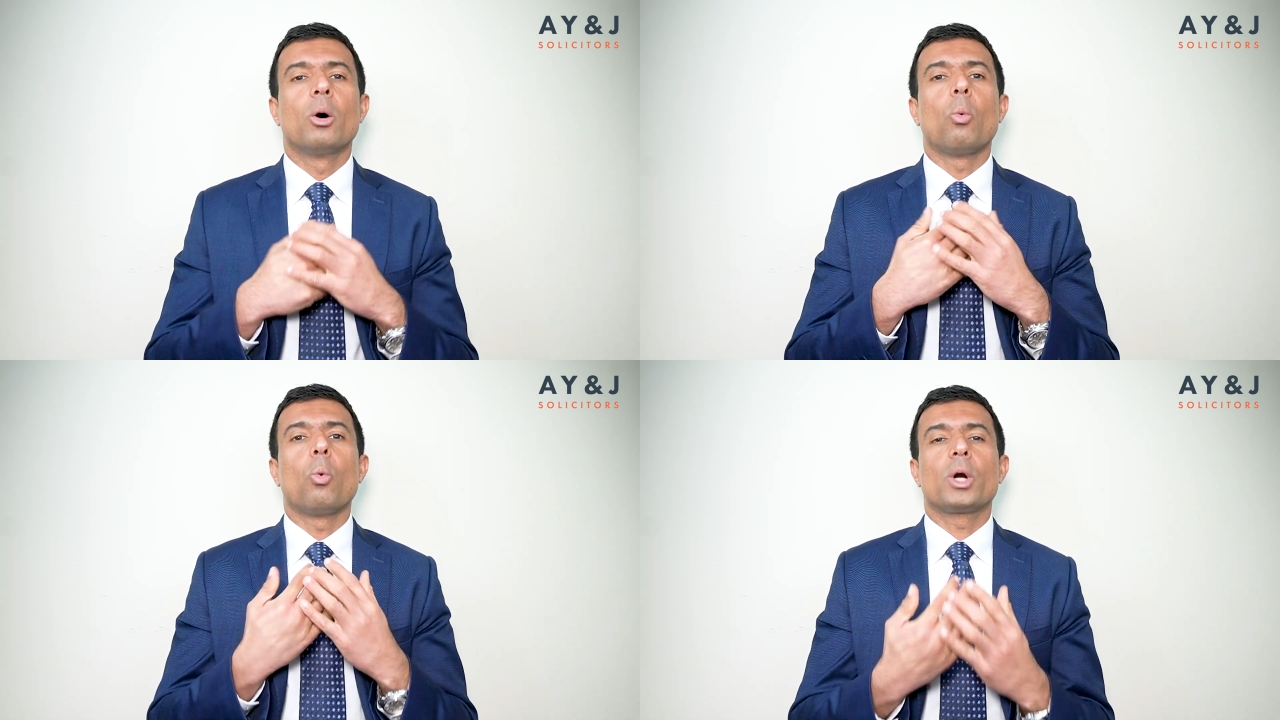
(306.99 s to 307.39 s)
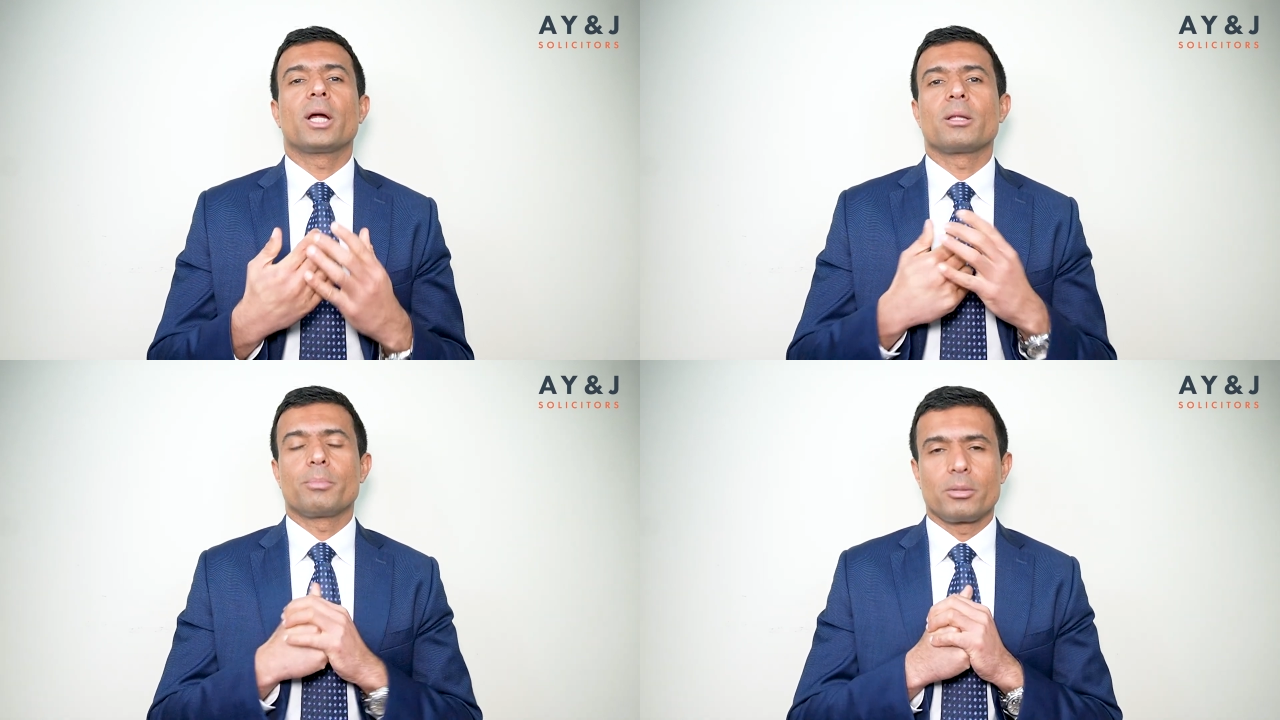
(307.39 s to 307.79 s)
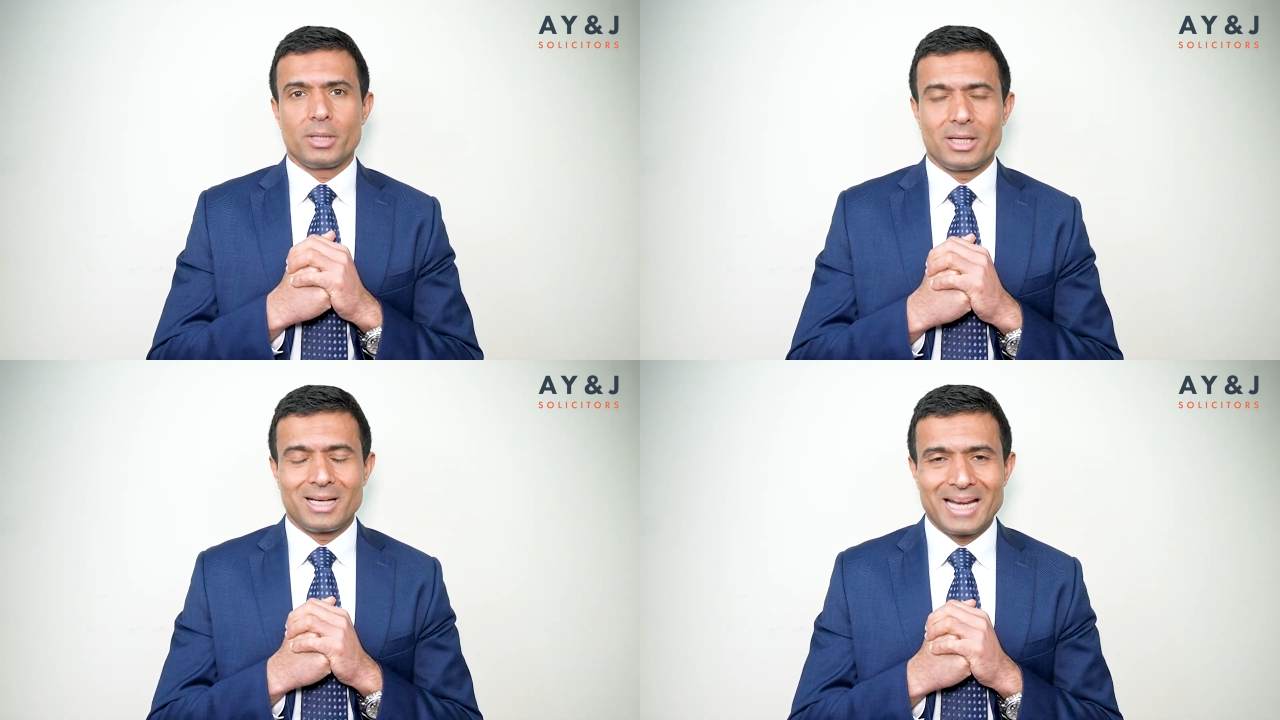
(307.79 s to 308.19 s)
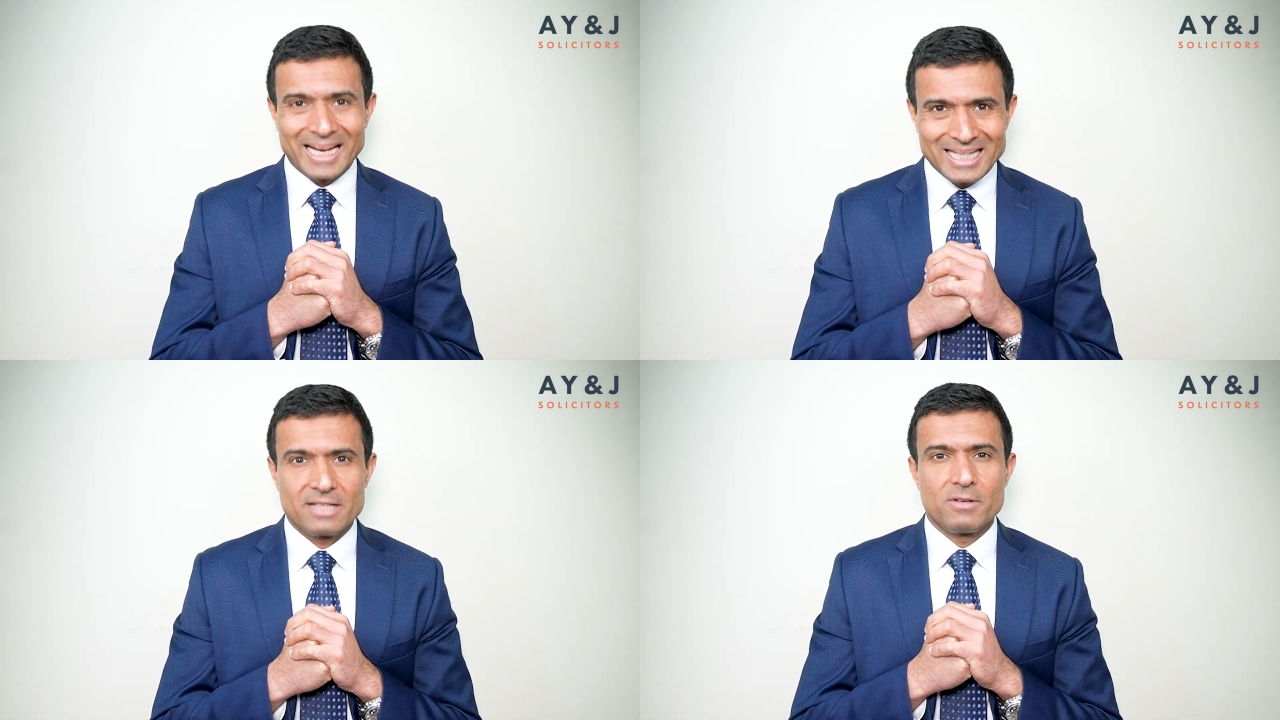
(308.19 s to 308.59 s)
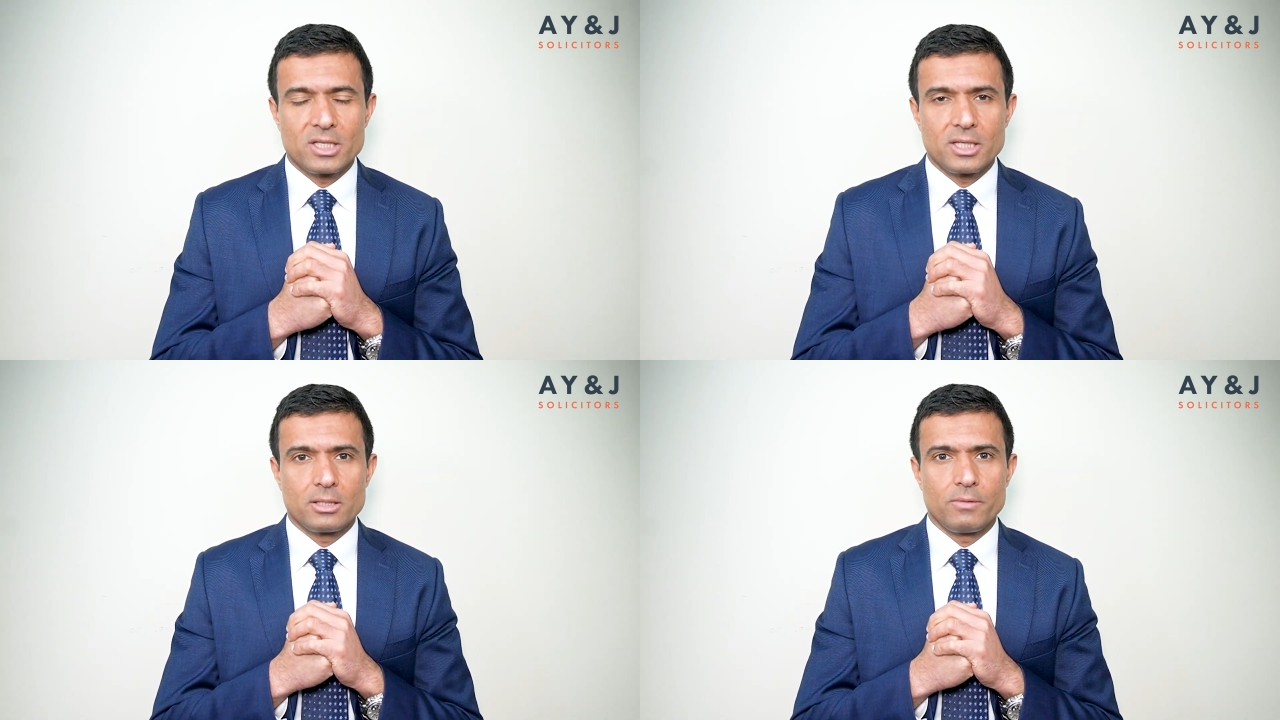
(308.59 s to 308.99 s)
What are the permitted
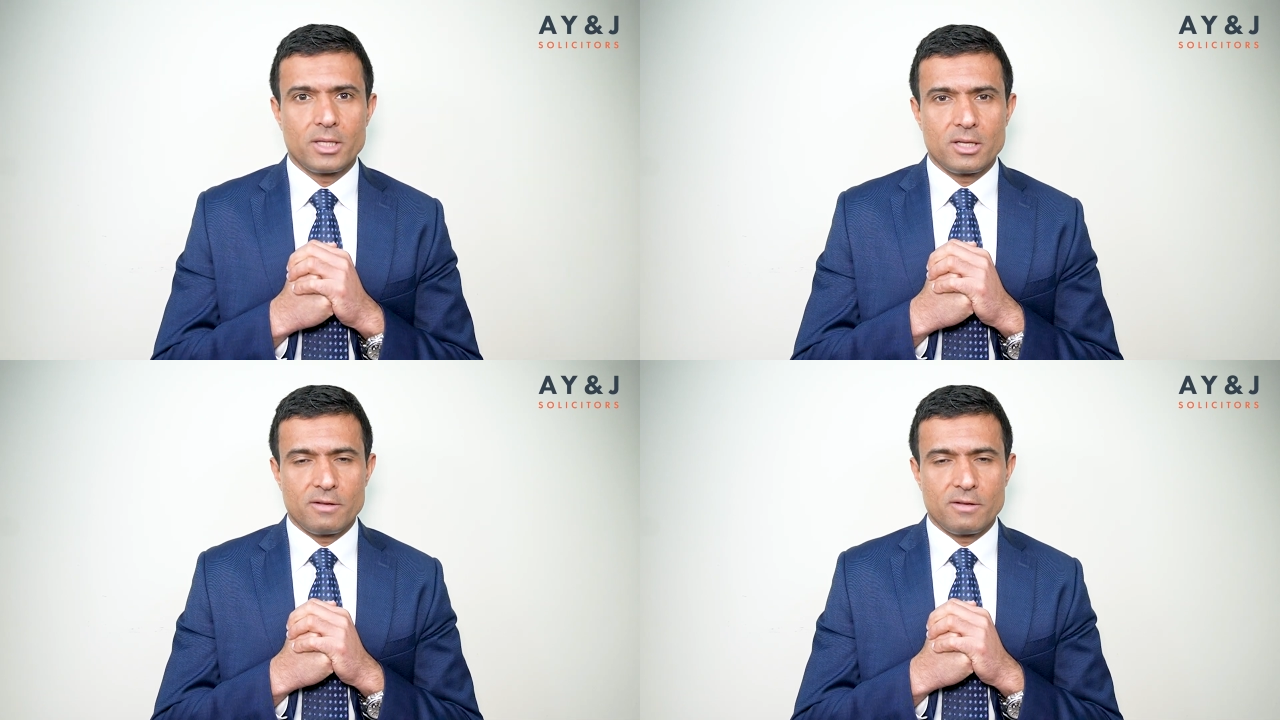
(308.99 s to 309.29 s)
activities within